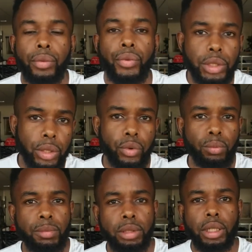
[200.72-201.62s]
First of all,
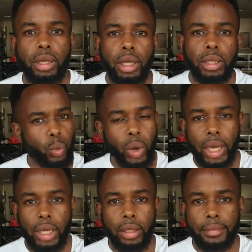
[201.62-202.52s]
maybe
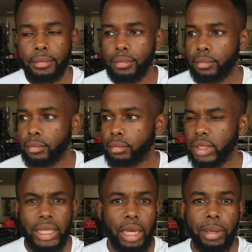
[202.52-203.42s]
why
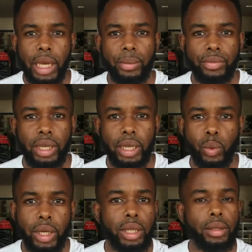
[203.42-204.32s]
did I become vegan?
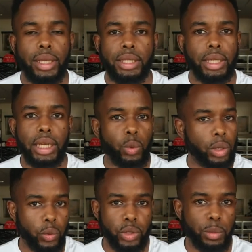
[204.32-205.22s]
Why does
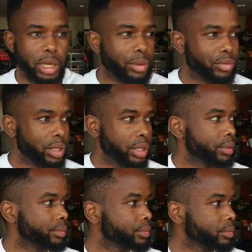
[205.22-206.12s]
anyone want to become vegan?